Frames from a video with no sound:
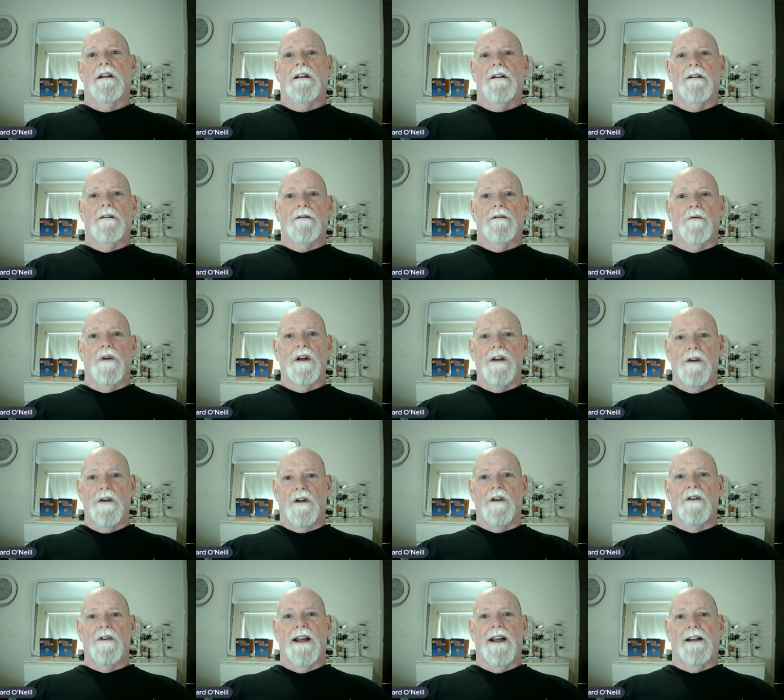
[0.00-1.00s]
We're your
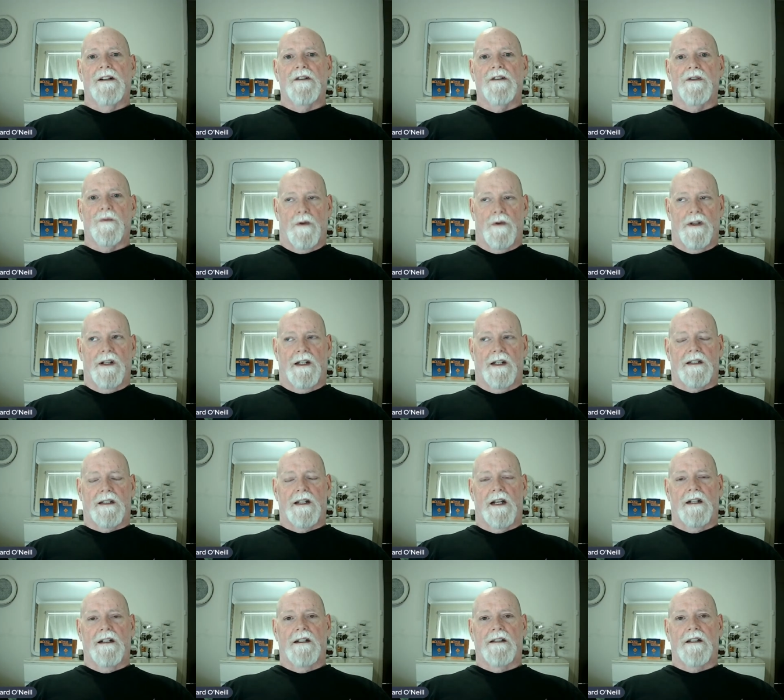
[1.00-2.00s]
creators. We're the
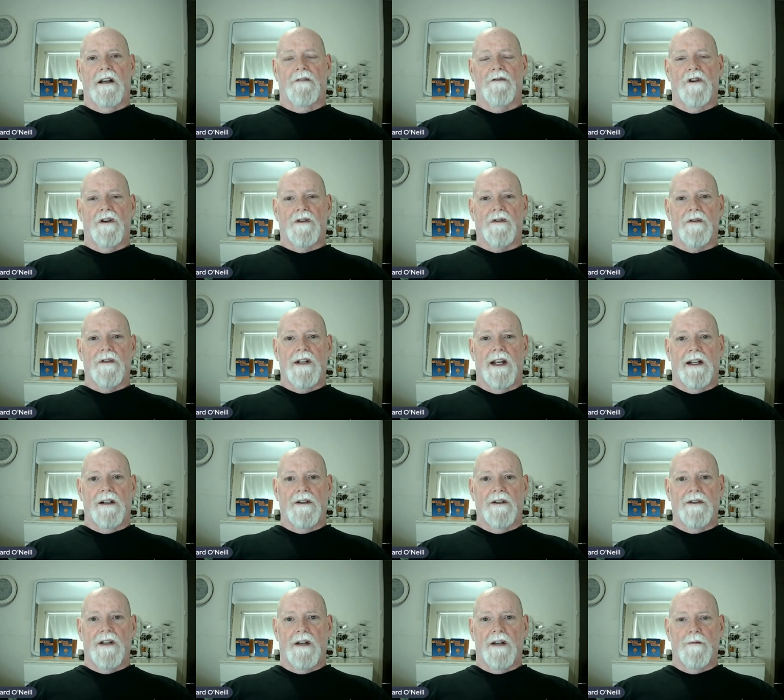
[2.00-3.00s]
descendants of those
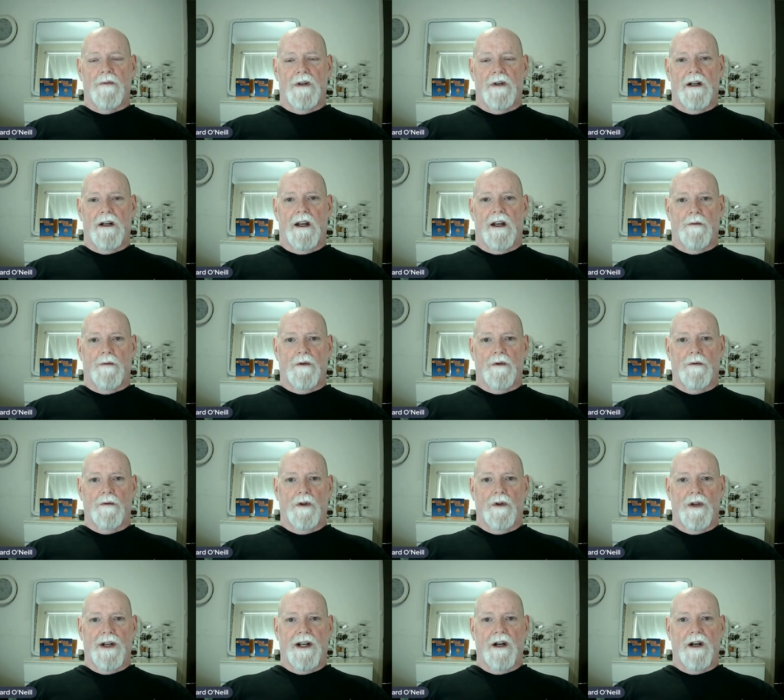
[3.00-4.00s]
creators, and we're
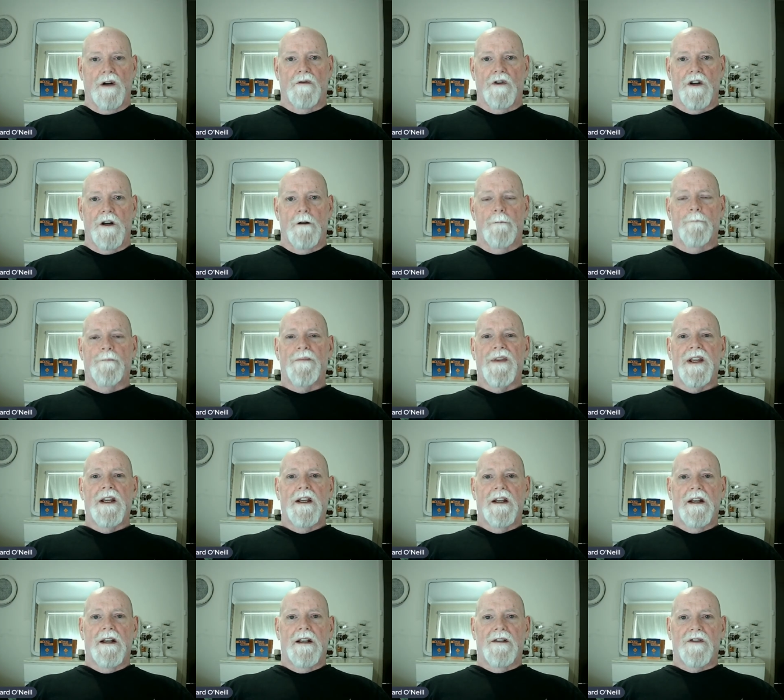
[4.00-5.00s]
ruling over you.
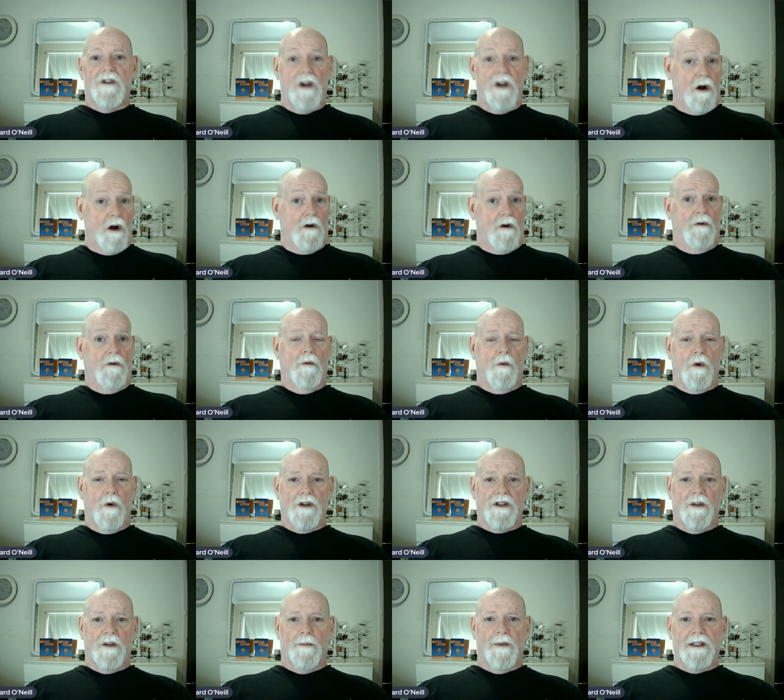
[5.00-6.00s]
So
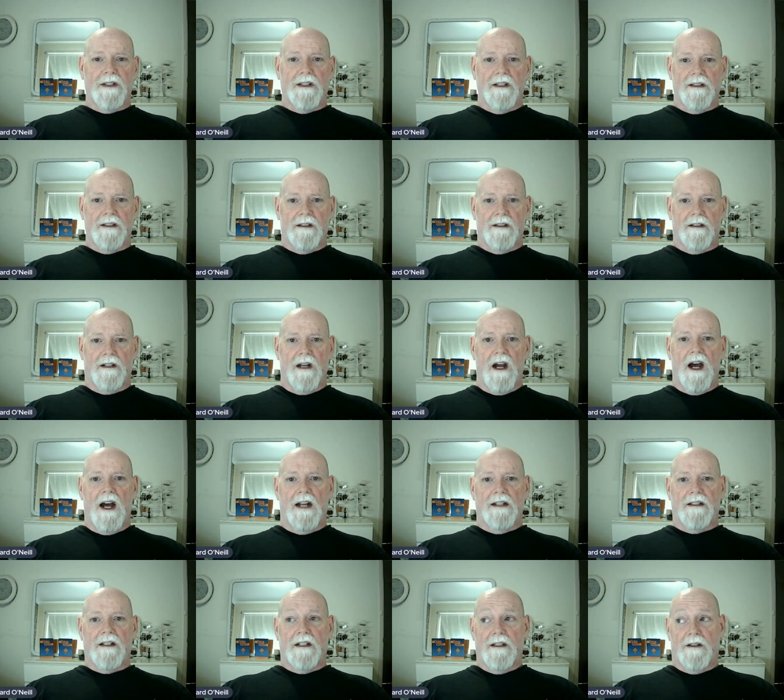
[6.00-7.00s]
worship us as
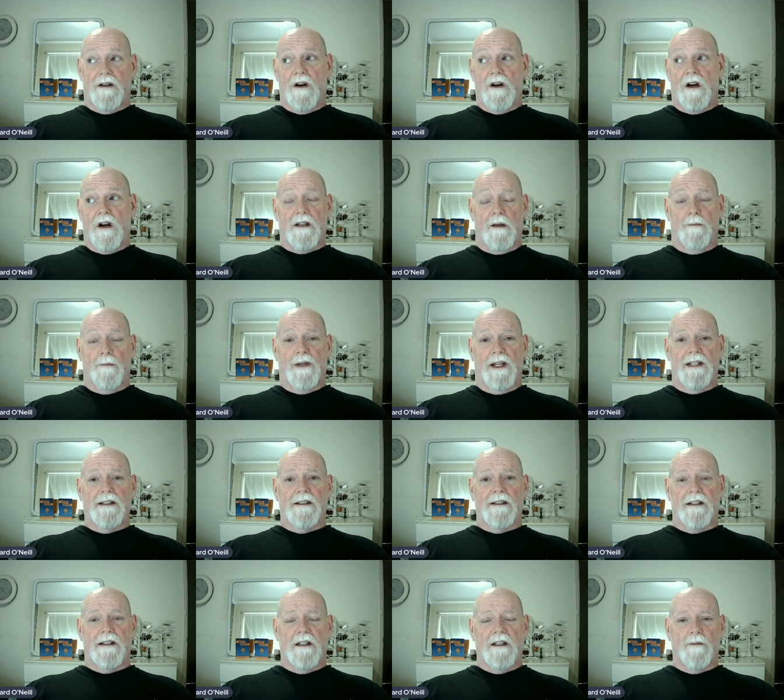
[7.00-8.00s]
gods, because there are some places
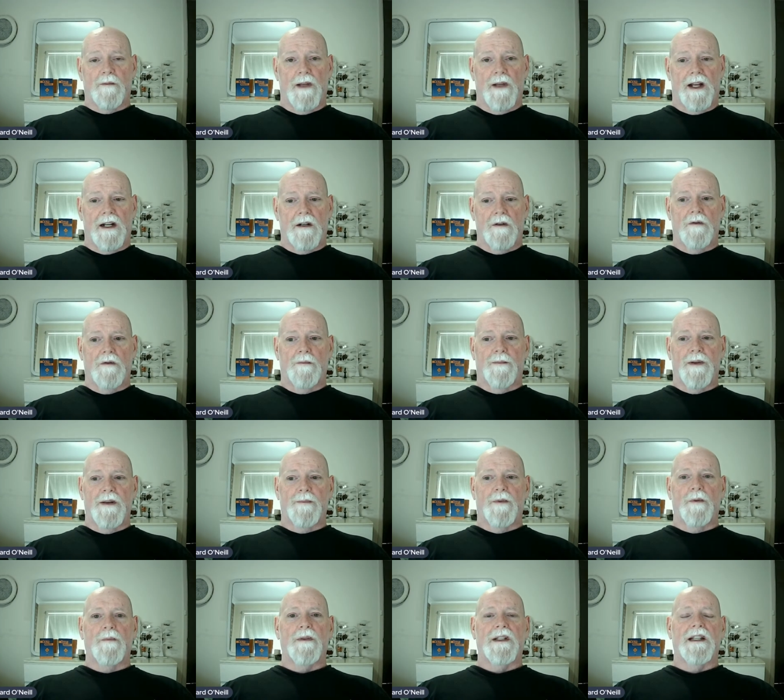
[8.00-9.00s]
on this planet who people
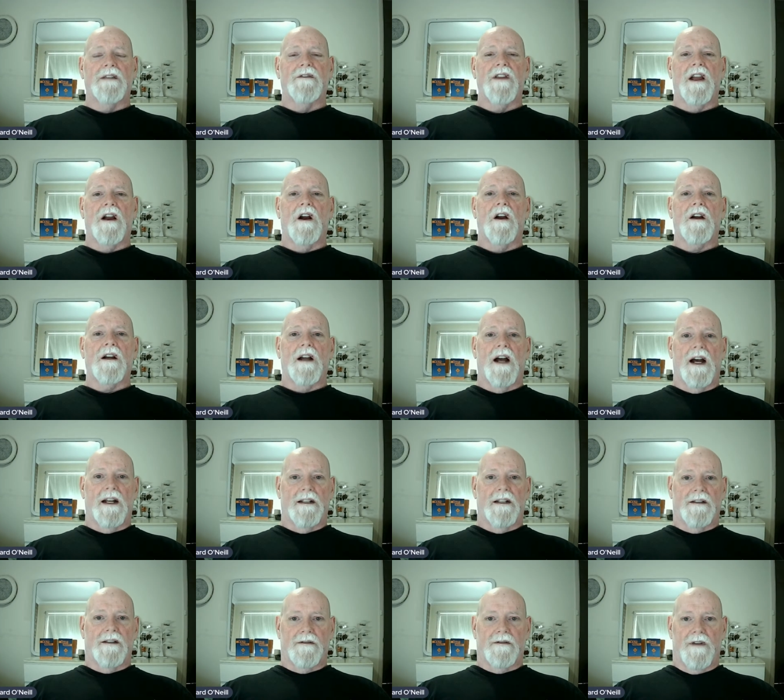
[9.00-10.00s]
believe there are
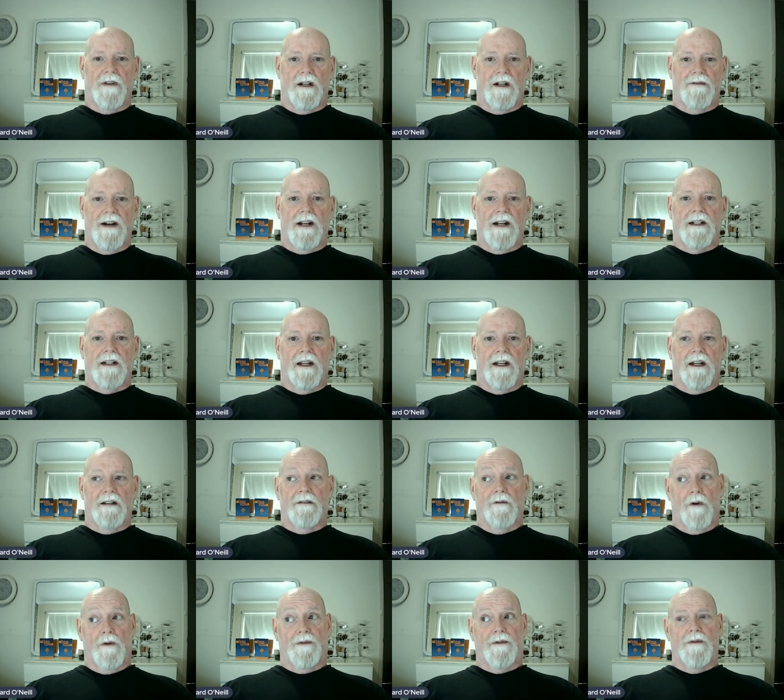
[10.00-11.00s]
gods that are running it.
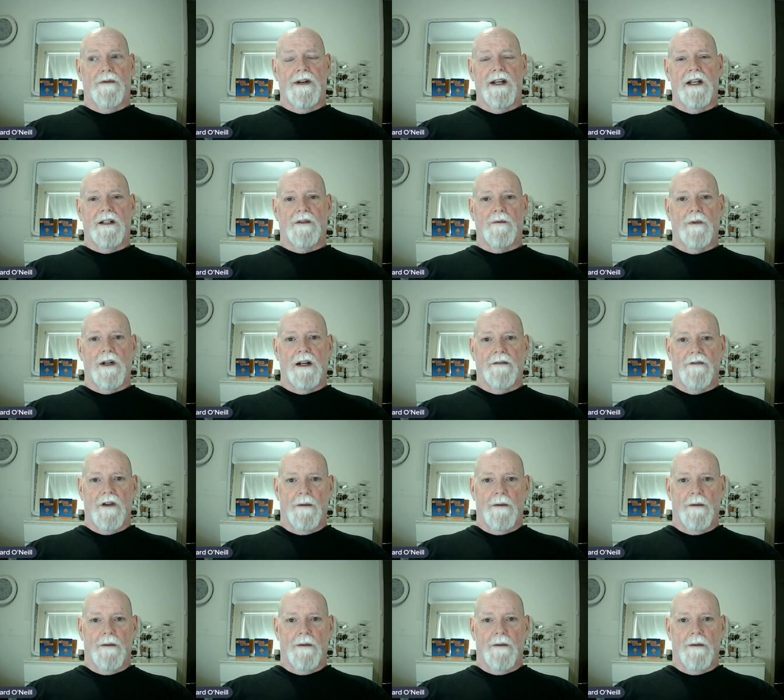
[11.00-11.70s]
North Korea is one of them.